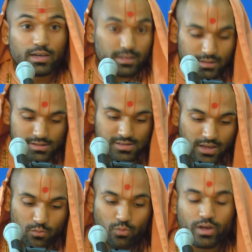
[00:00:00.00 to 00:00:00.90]
In the
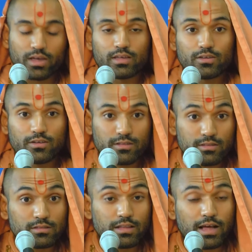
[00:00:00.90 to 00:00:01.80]
same way,
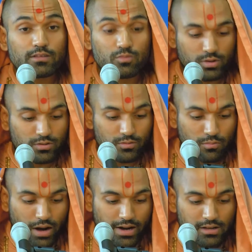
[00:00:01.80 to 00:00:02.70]
that's what
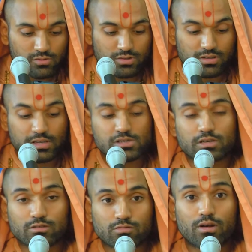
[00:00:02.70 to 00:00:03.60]
Maharaj was teaching
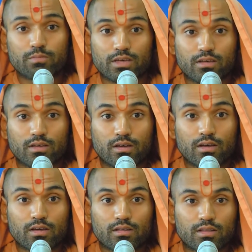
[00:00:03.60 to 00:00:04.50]
Swami,
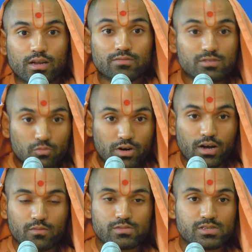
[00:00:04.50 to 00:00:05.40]
that if someone
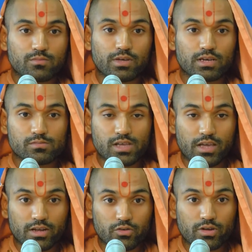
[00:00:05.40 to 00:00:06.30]
comes and becomes
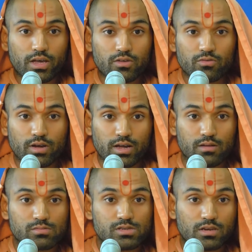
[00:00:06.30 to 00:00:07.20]
angry at you and
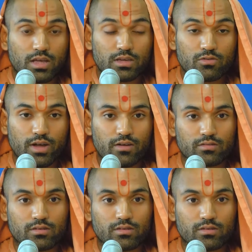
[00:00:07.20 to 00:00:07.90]
comes to take you down,